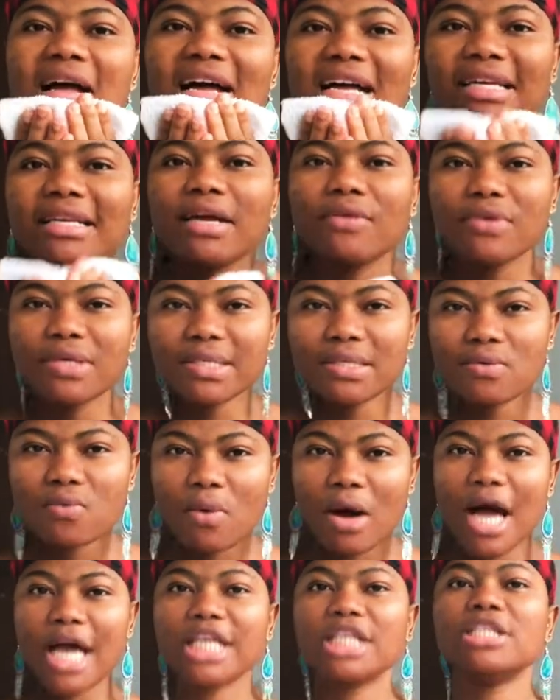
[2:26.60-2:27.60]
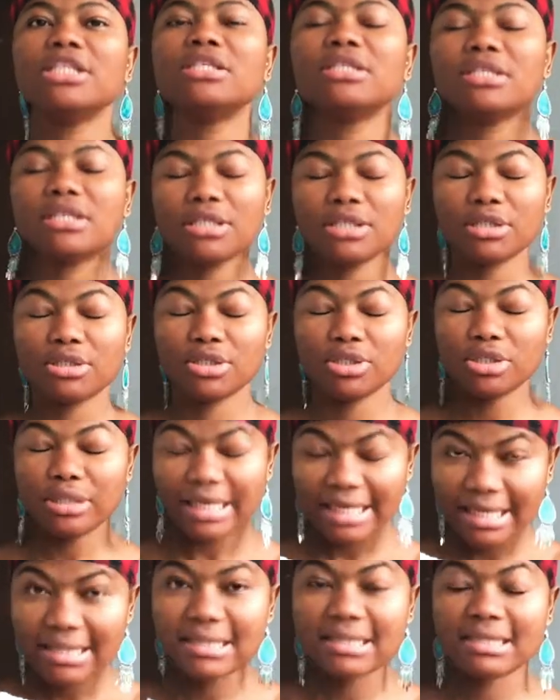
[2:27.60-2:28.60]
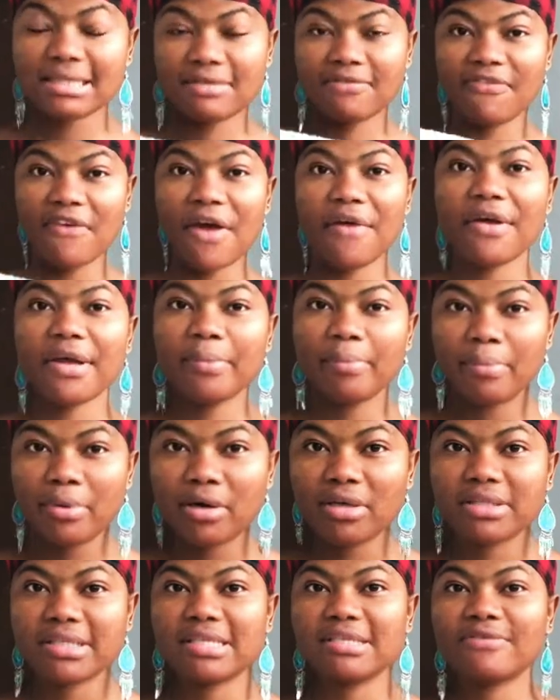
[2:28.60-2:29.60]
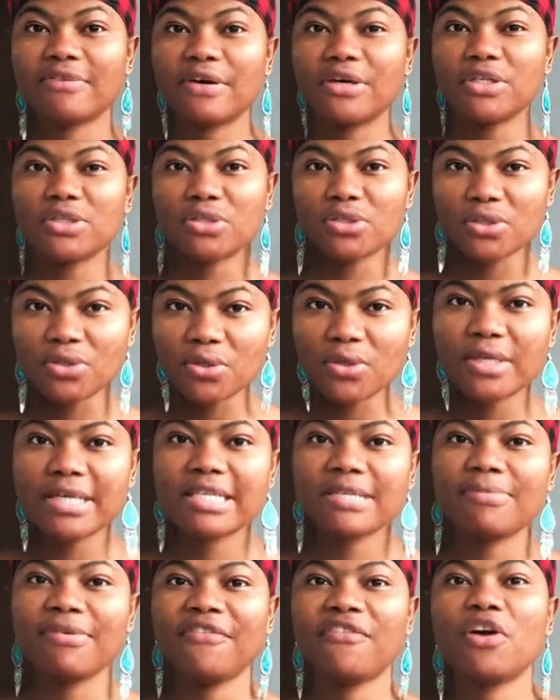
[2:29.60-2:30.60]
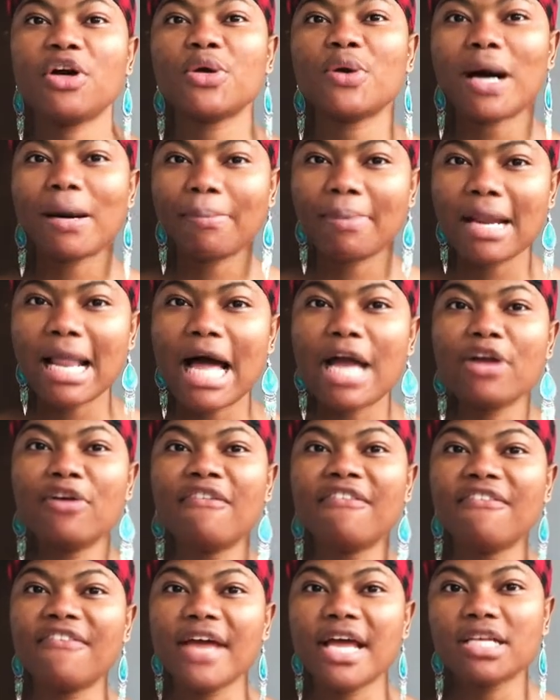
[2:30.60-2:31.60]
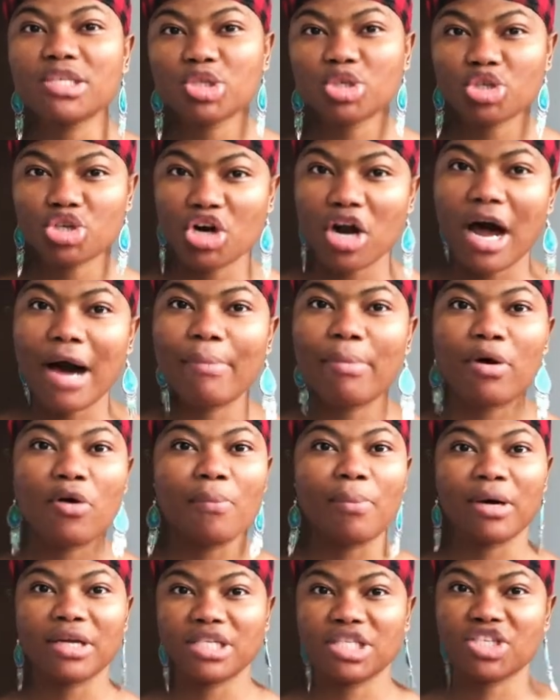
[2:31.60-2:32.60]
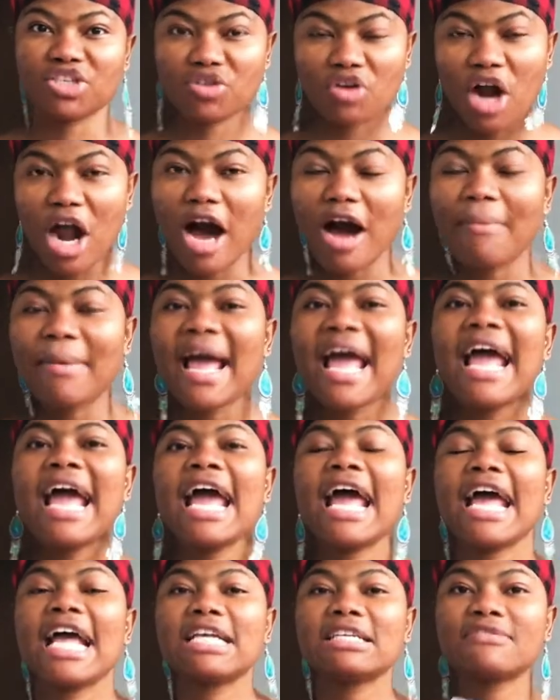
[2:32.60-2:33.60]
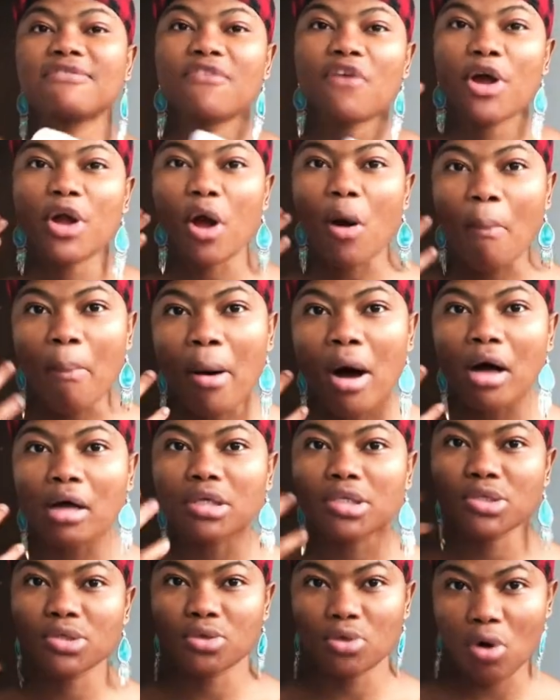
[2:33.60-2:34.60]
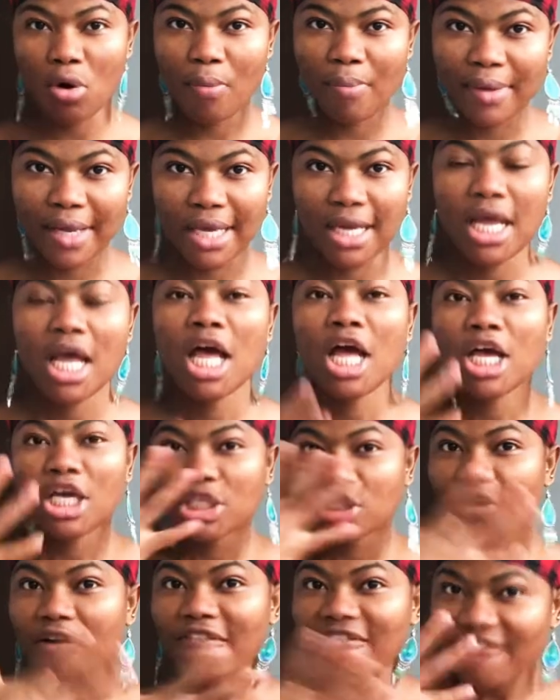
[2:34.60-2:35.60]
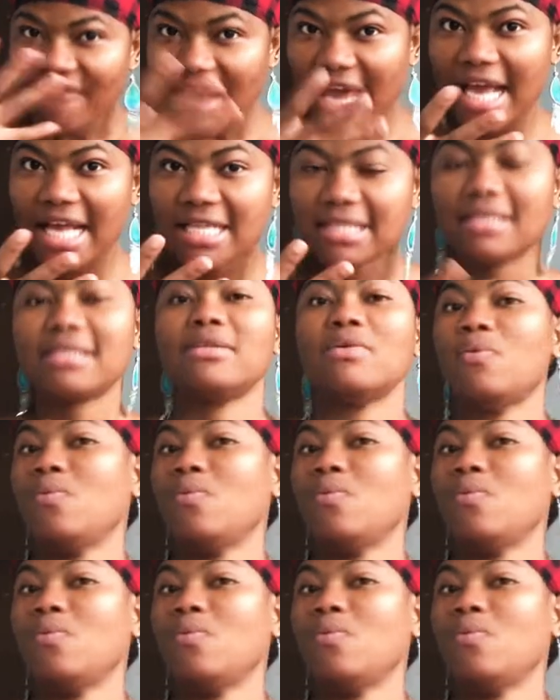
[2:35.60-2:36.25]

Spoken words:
the reason why it's very important for you to do this before you apply your face scrub or body scrub is for your pores to open. Your face,